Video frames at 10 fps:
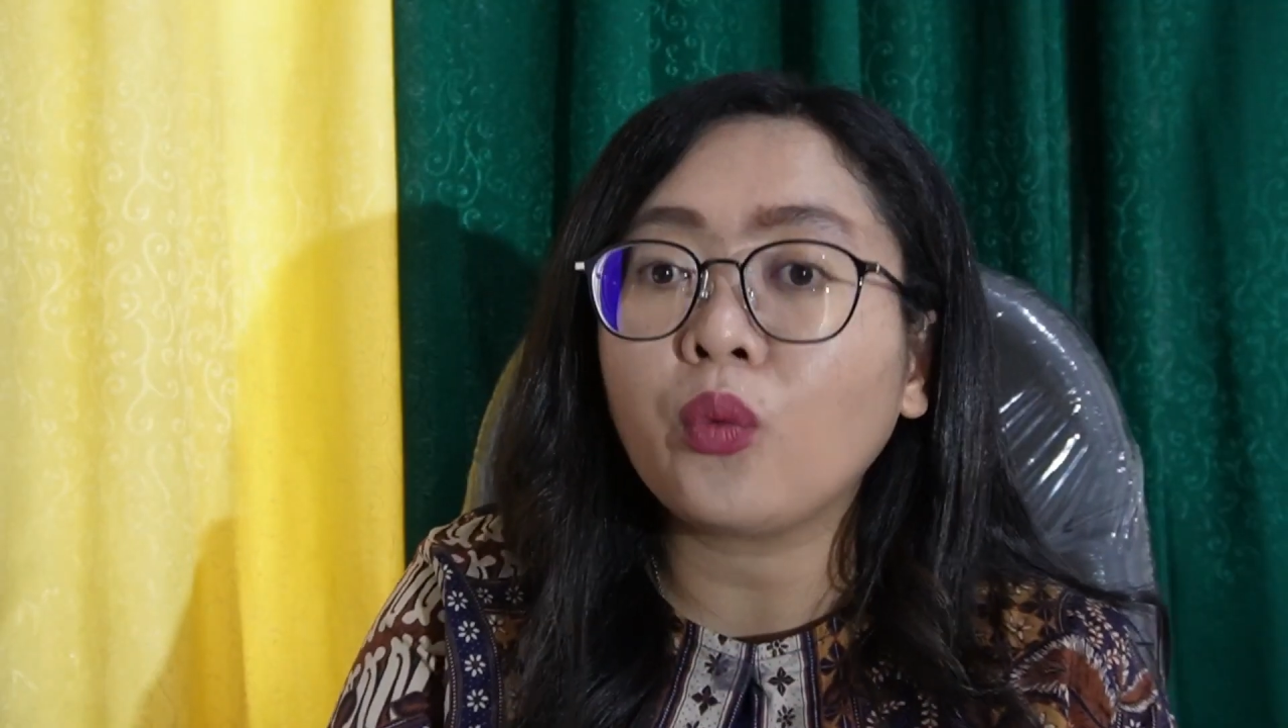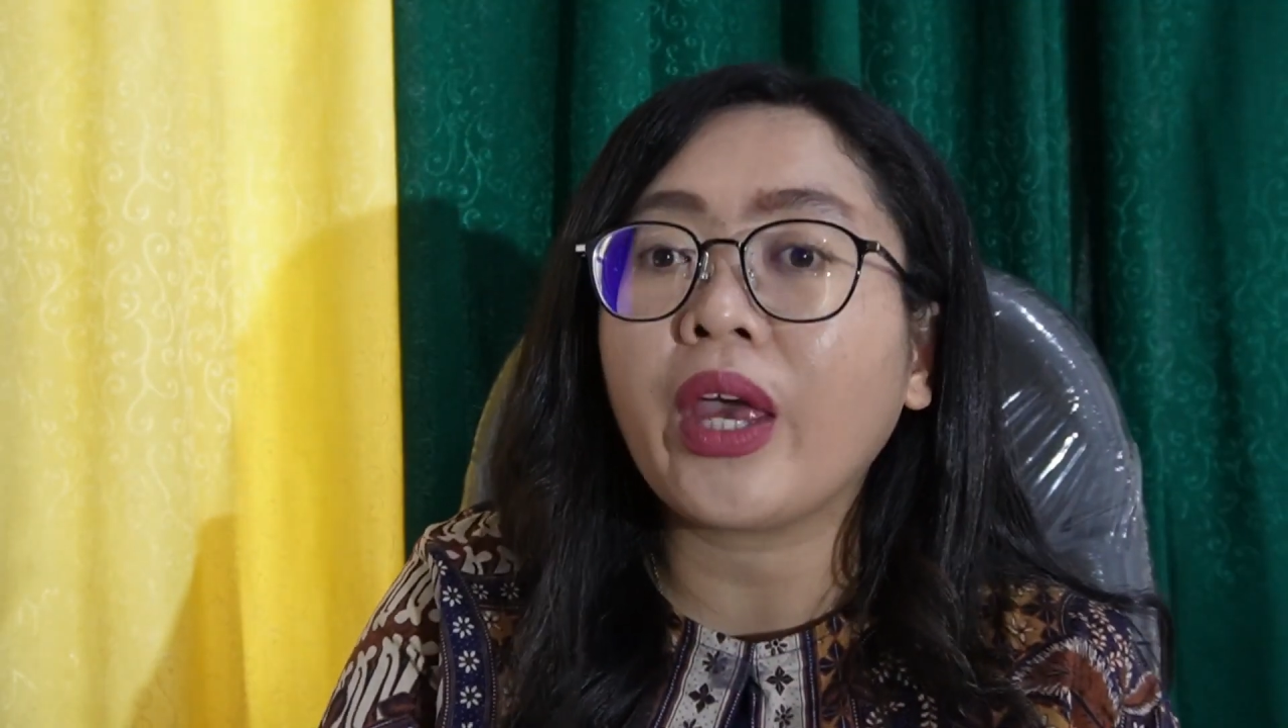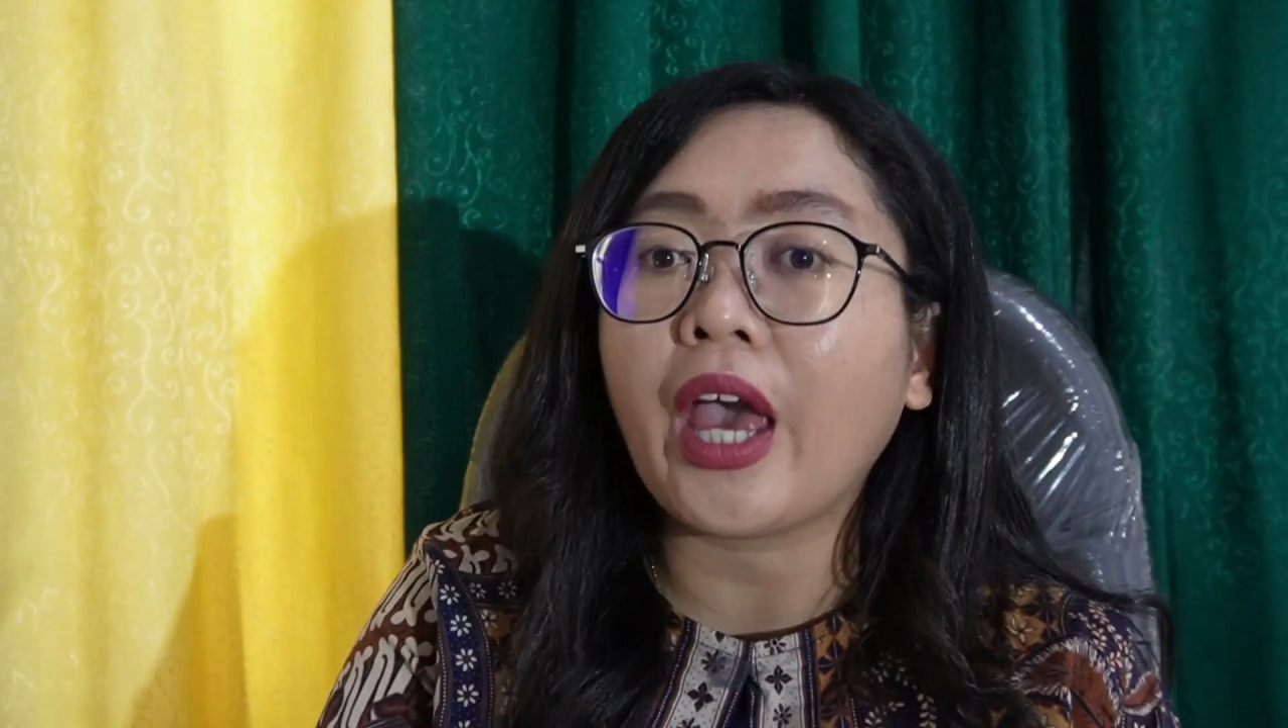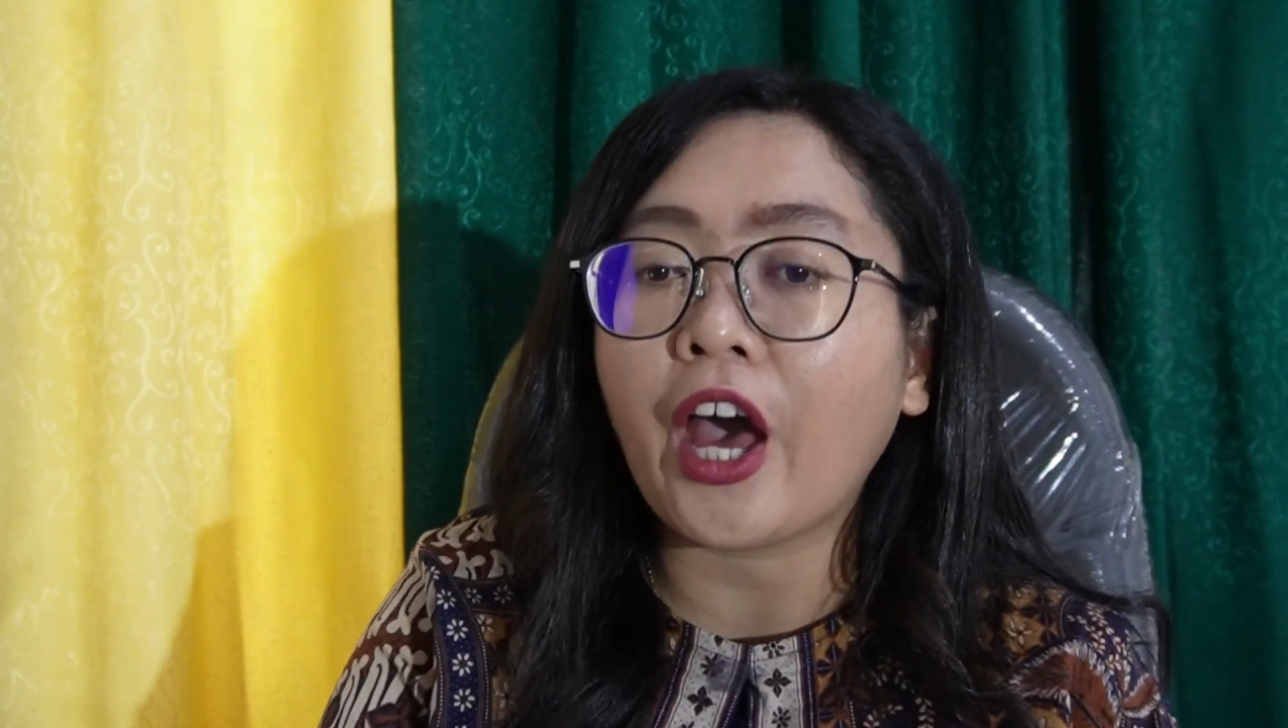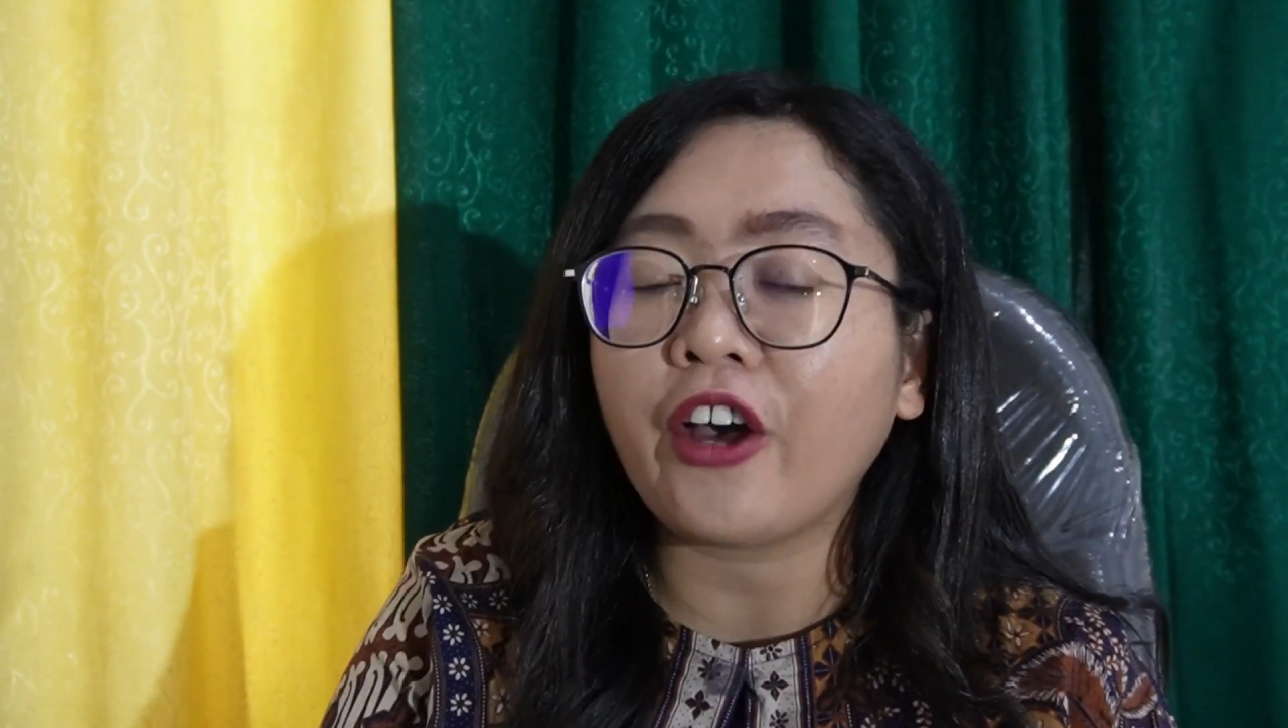
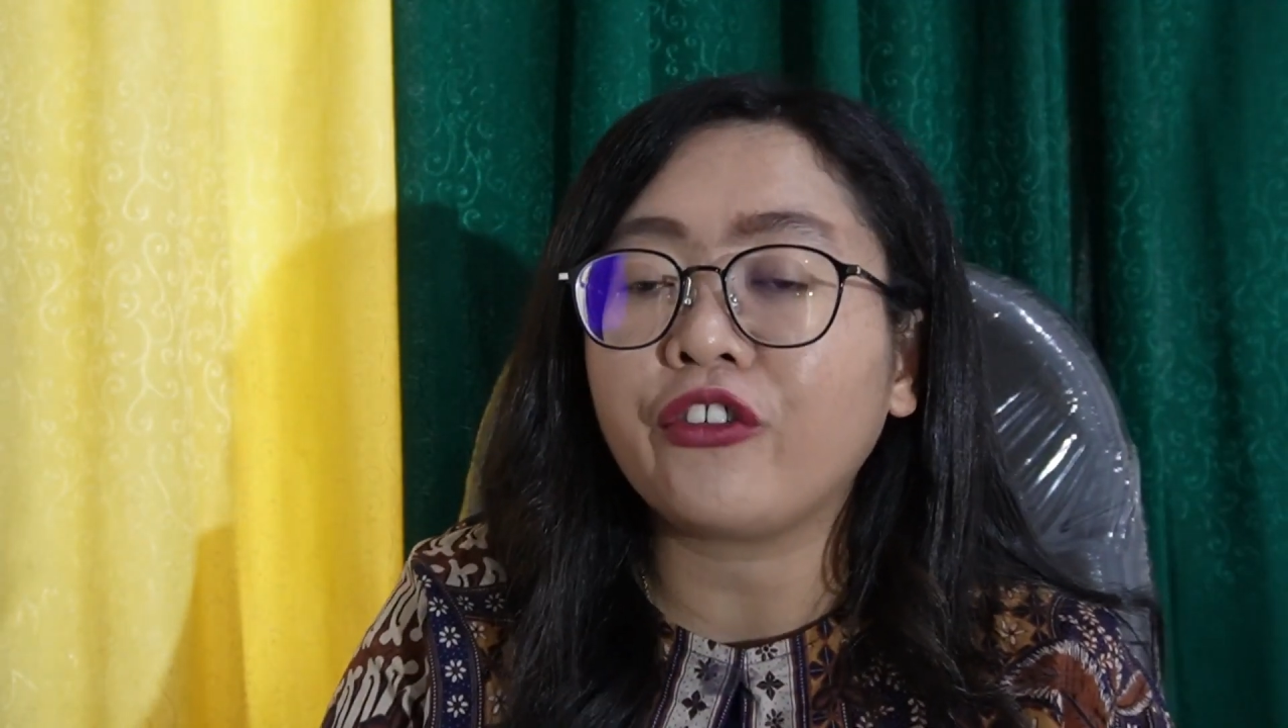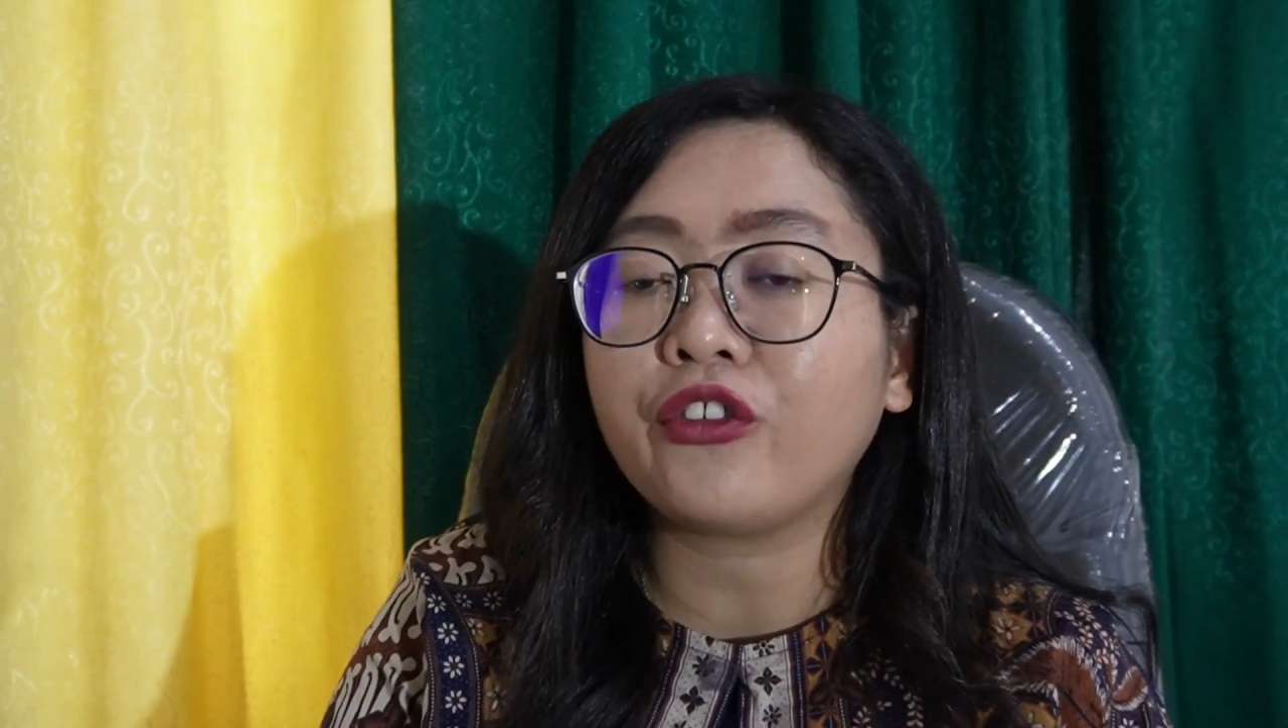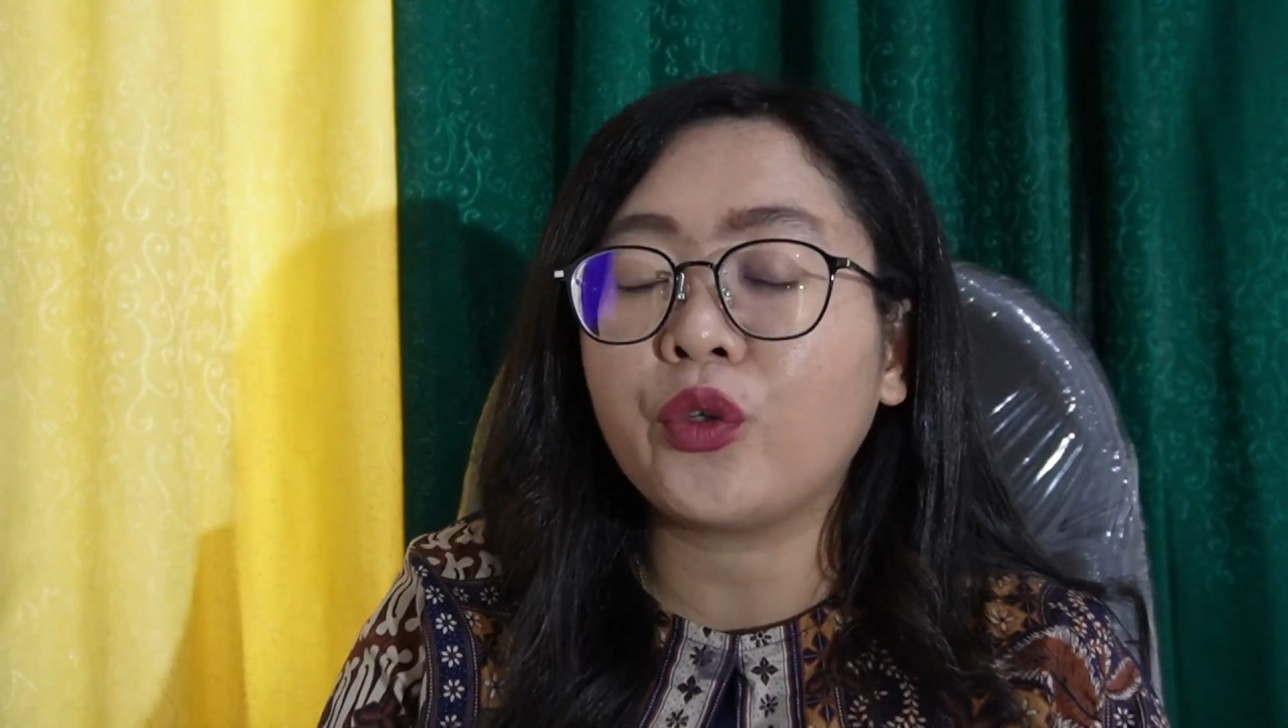we have